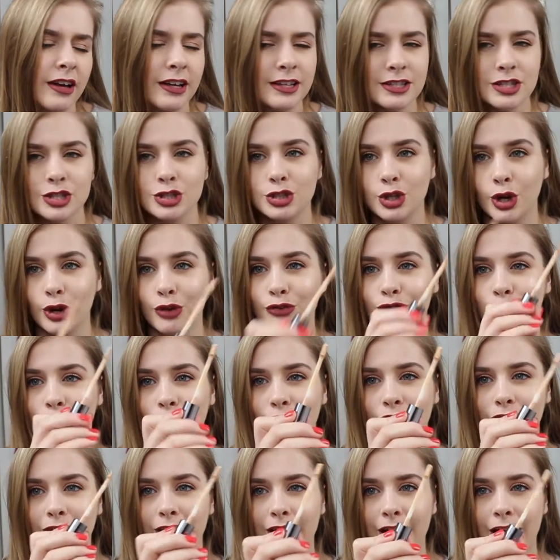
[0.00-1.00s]
It's a doe
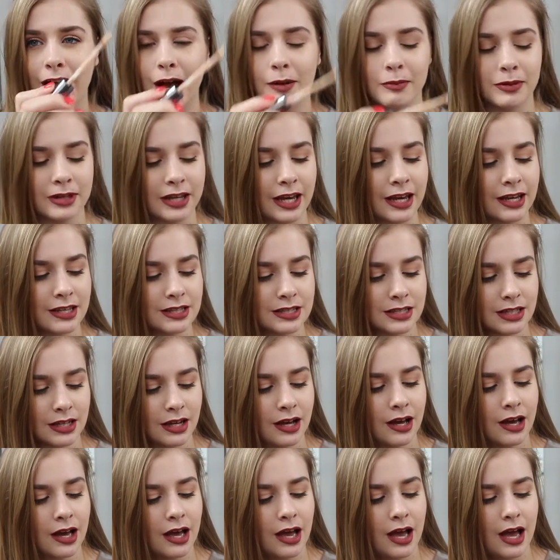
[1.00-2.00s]
foot
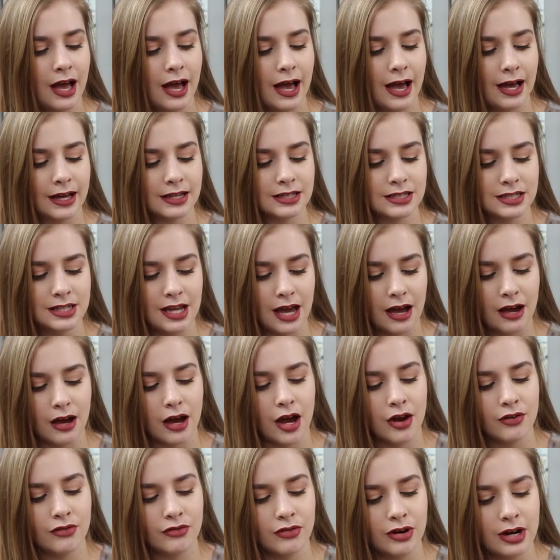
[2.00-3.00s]
applicator and yeah
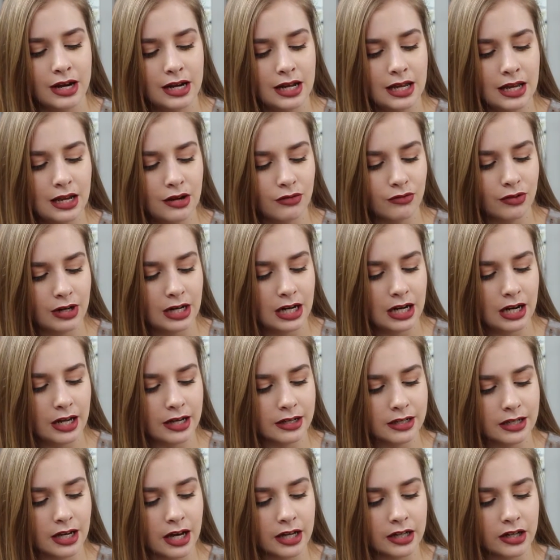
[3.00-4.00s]
I really really
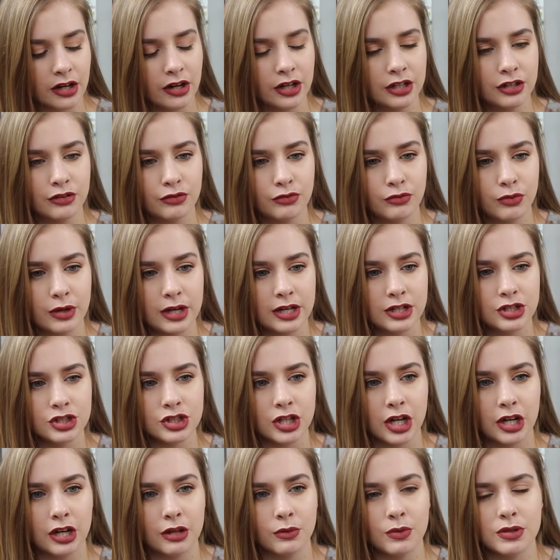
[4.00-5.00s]
like it I kind of wish
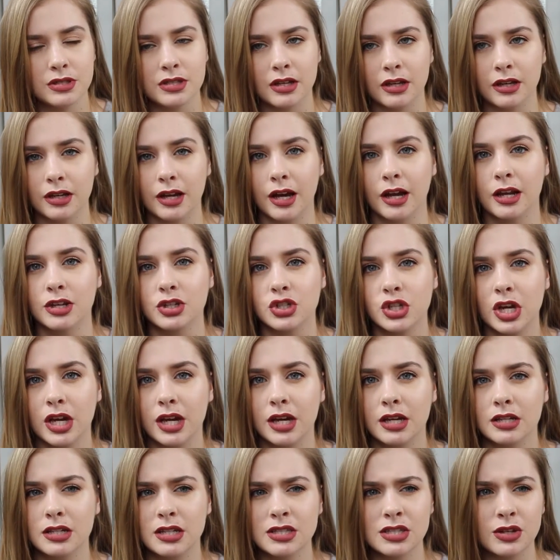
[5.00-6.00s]
it was like a
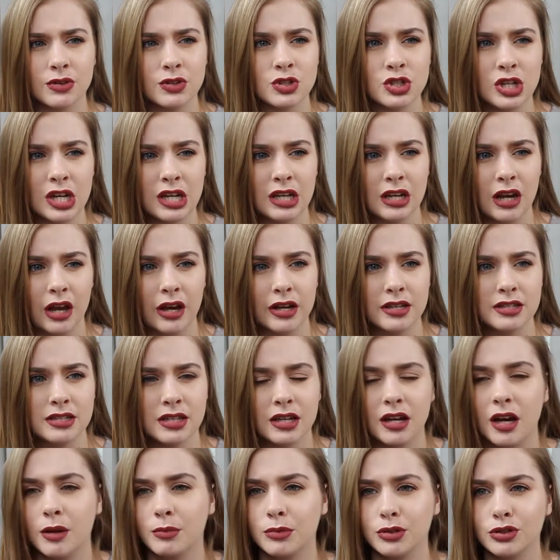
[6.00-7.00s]
shade is there a shade lighter
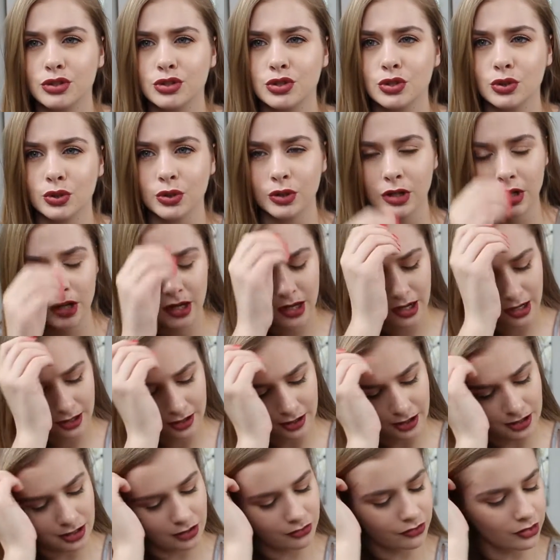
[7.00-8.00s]
I'm not sure
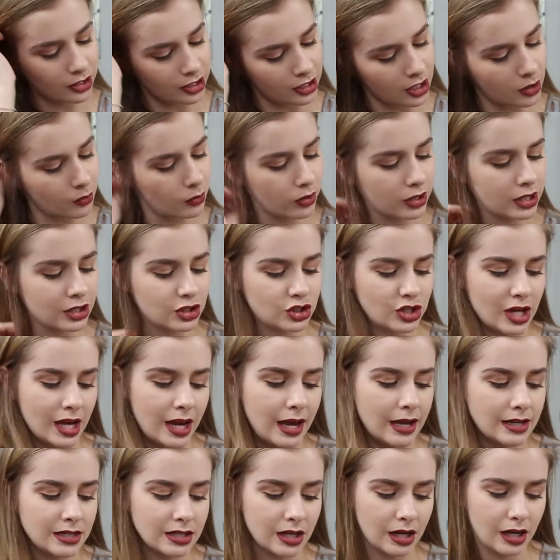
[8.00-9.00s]
kind of feel like I want a
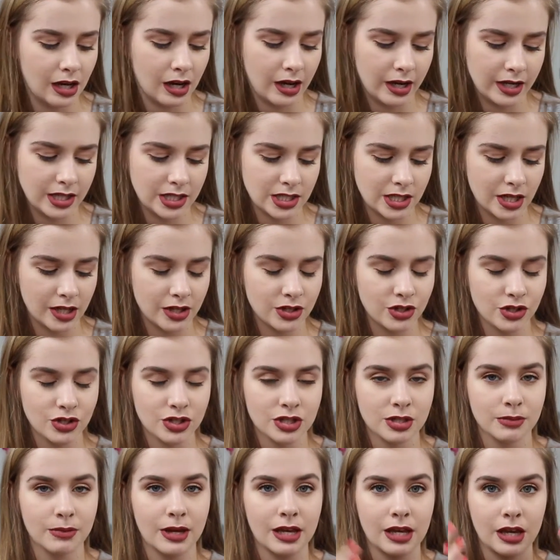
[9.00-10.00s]
shade lighter
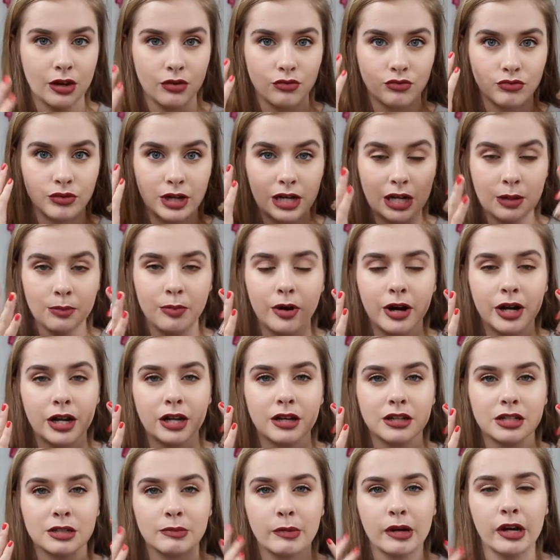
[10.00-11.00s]
just to make it really
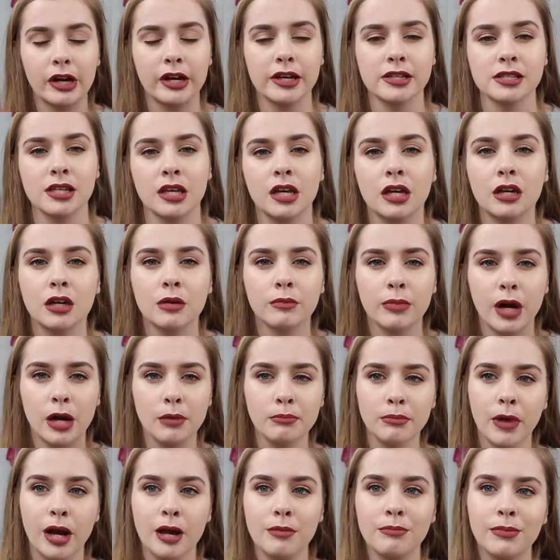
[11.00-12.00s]
brightening under my eyes but I
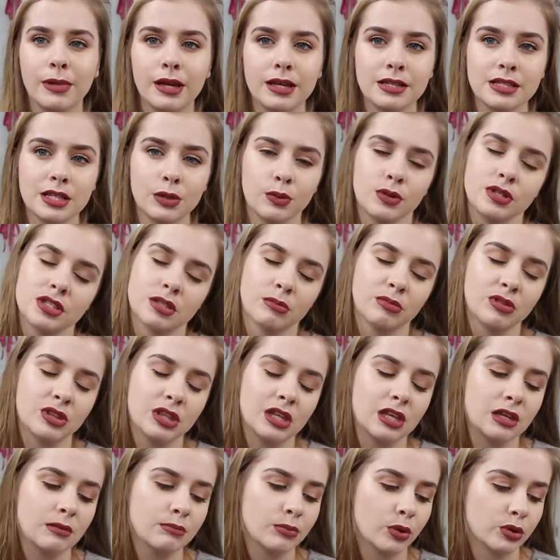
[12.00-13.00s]
might mix it with some of
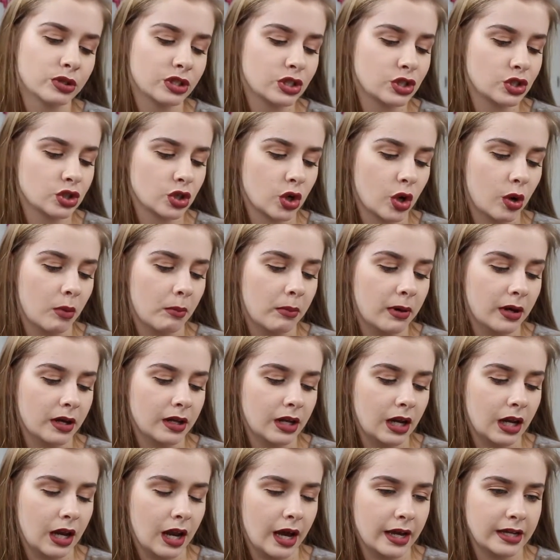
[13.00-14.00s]
the Body Shop
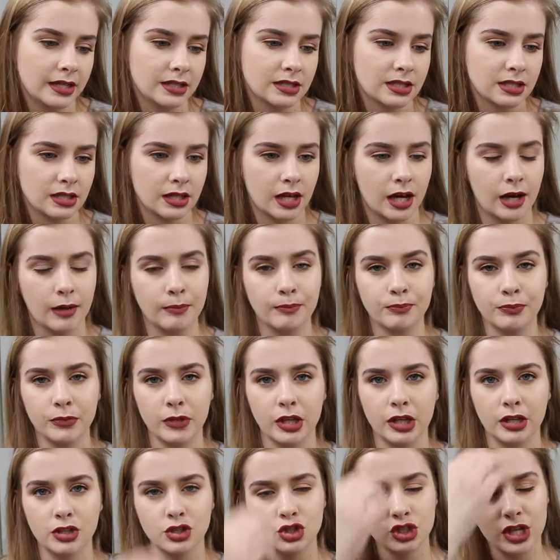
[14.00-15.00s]
light um,
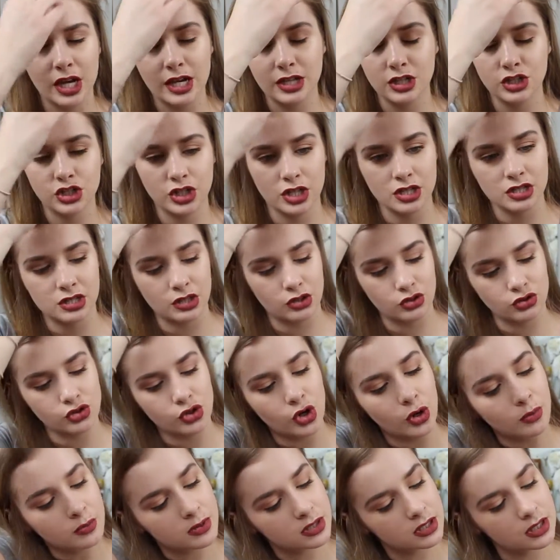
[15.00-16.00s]
the shade adjusting
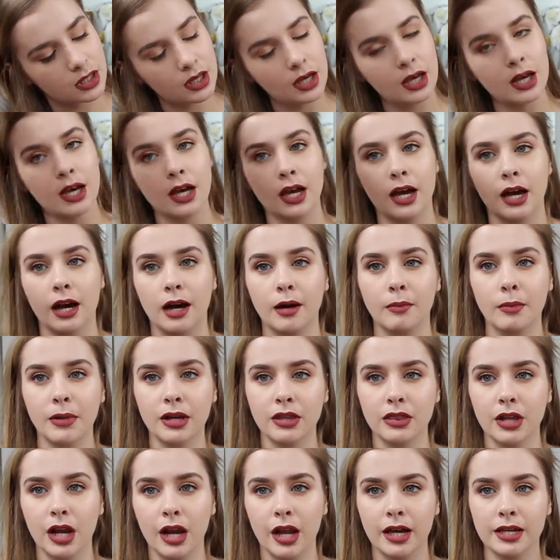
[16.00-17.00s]
drops um,
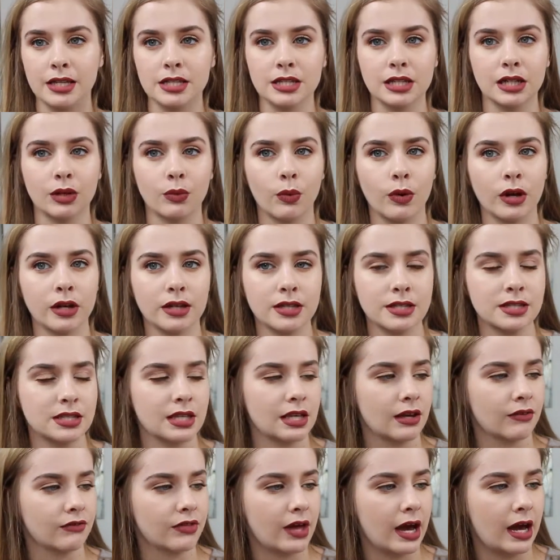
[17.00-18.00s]
in the lightening one and
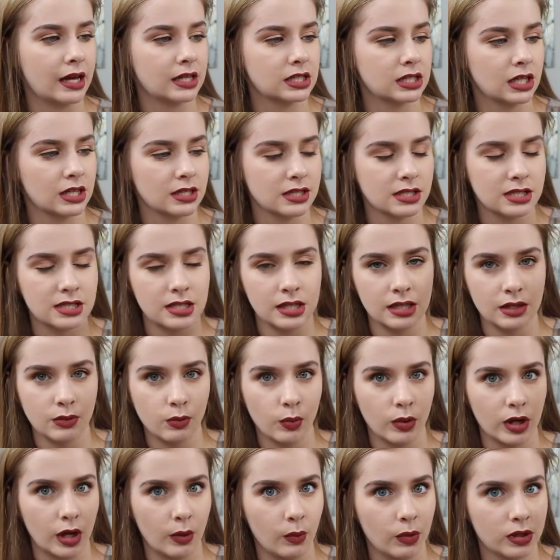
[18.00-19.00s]
see if that does
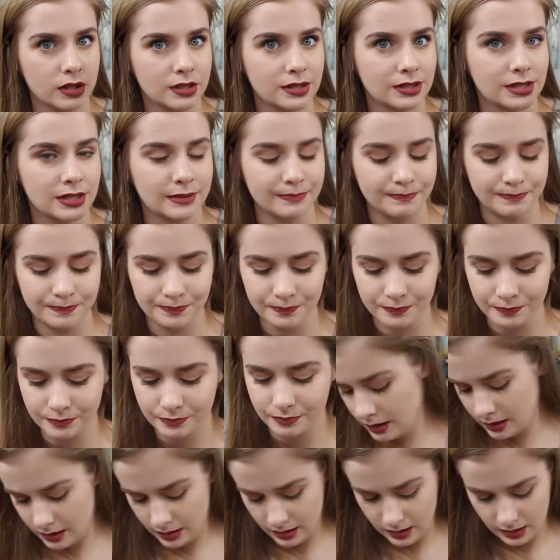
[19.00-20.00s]
what I want
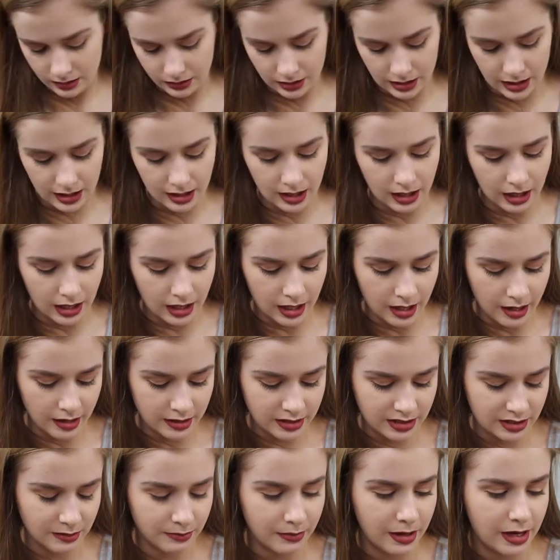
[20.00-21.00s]
the
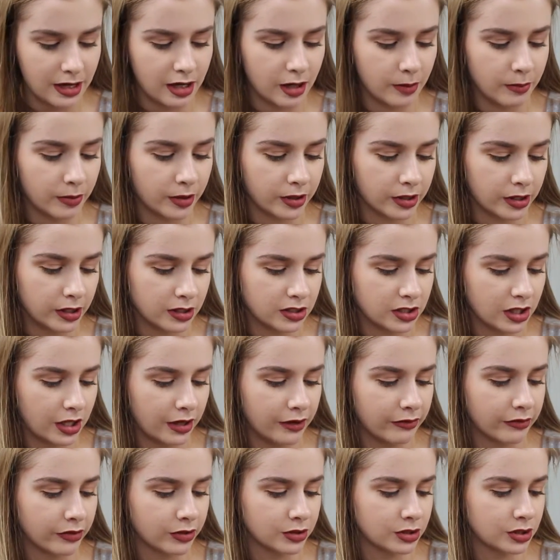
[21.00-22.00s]
last makeup product
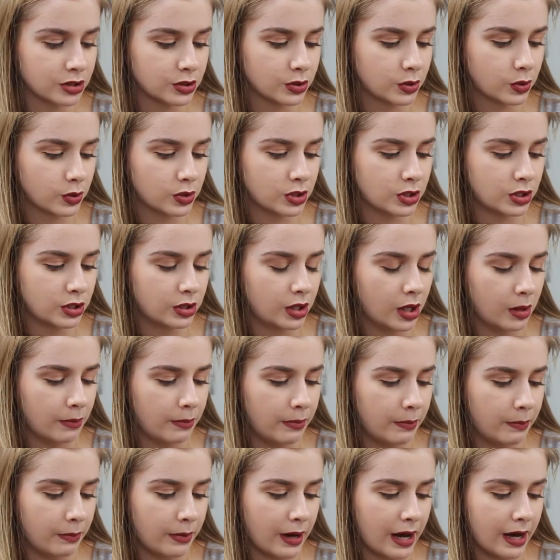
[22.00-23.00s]
I've got to talk to you
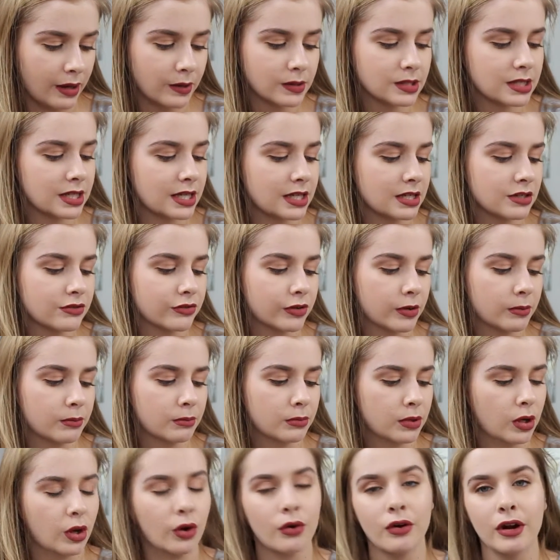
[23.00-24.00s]
about is
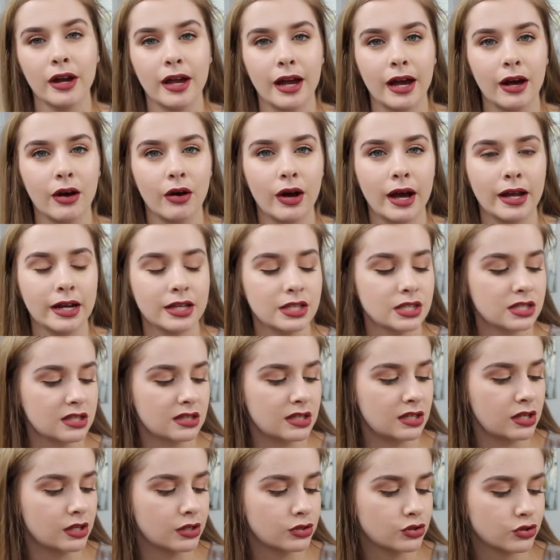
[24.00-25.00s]
from L'Oreal and it's
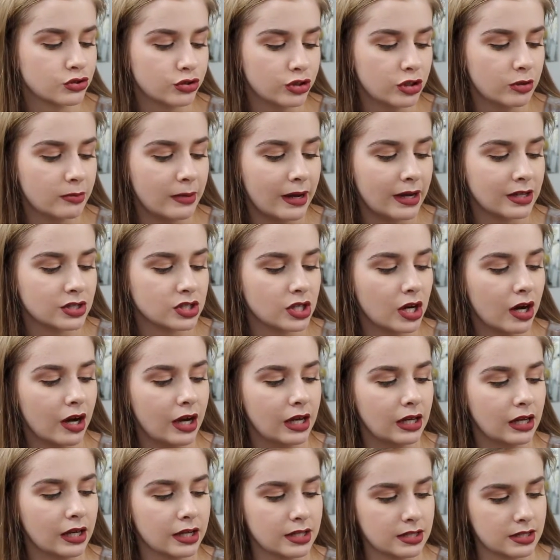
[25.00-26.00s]
the True Match
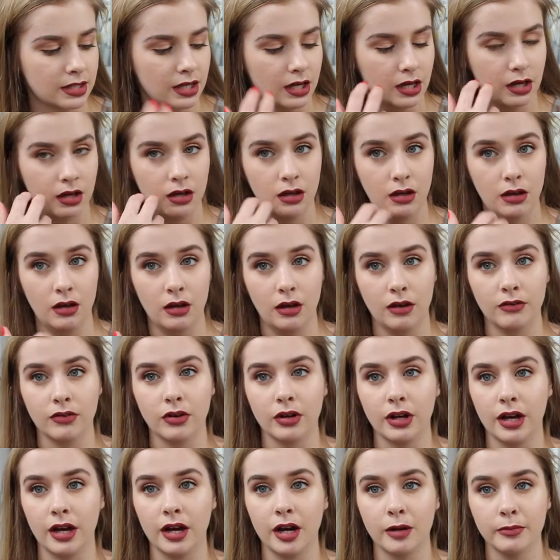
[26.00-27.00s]
Highlighter,
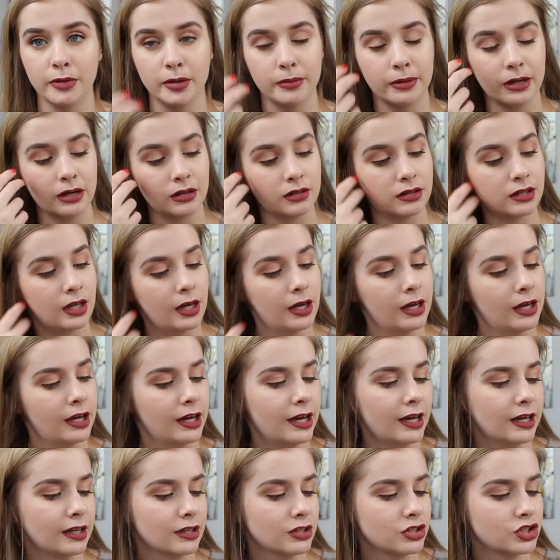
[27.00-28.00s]
got a hair in my mouth,
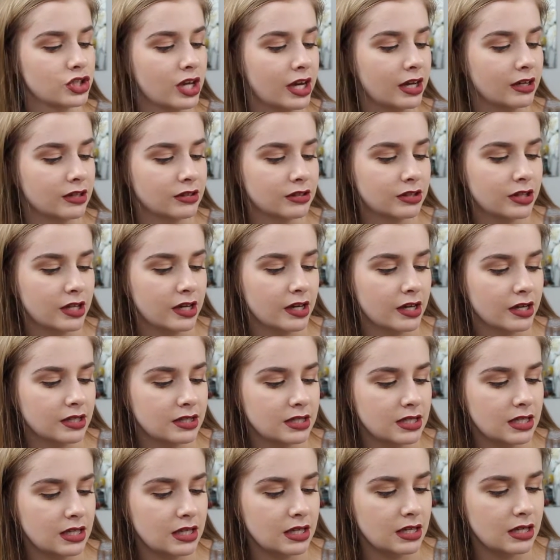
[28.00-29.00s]
in the shade
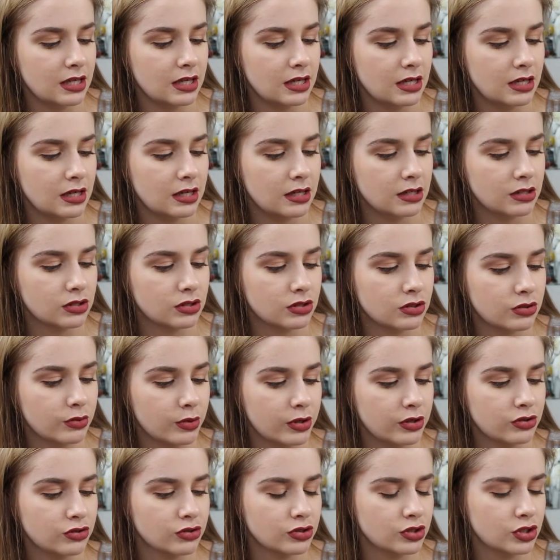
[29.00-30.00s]
30,
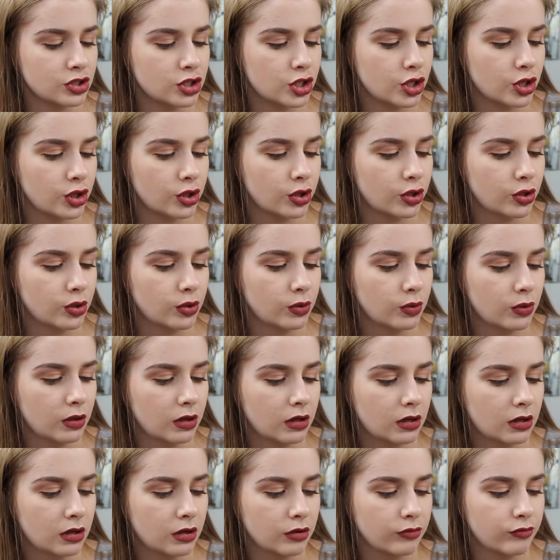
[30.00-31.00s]
302
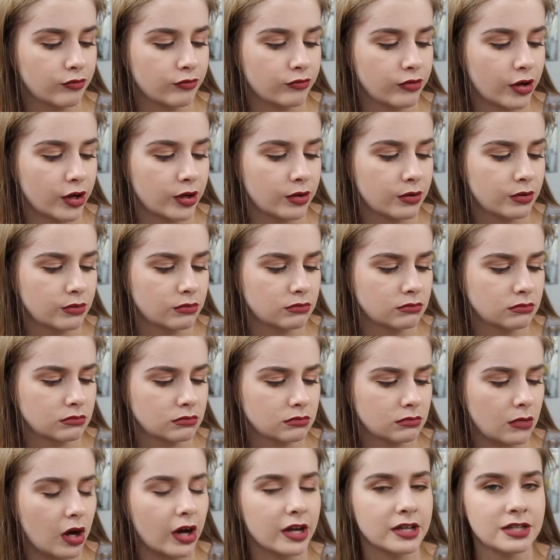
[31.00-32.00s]
Ro
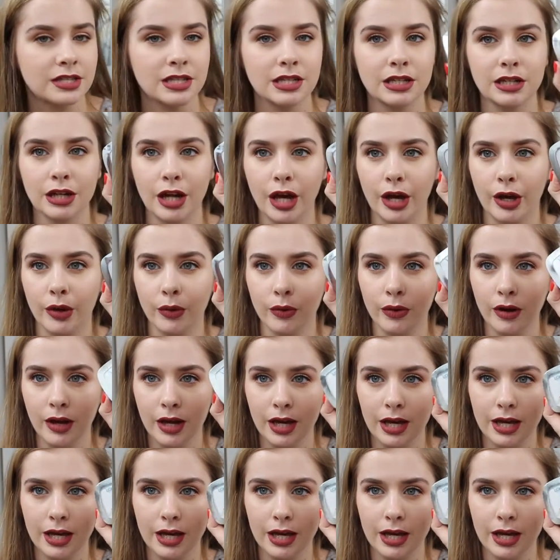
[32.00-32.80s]
Icy Glow.